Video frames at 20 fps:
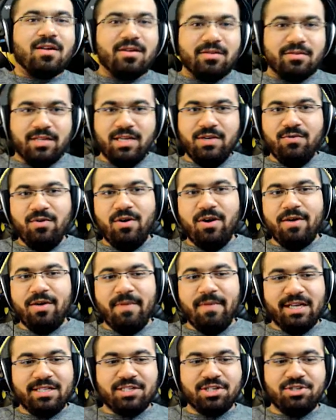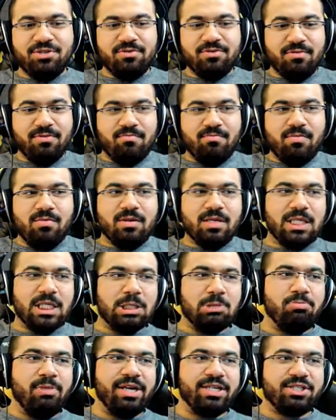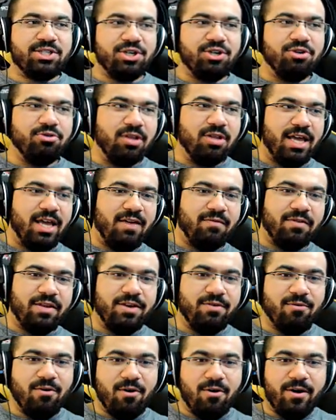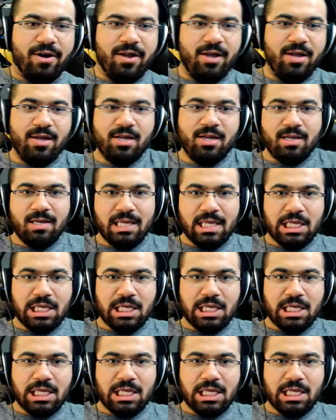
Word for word: Leroy never gets caught. Make sure you live, Leroy. I had somebody right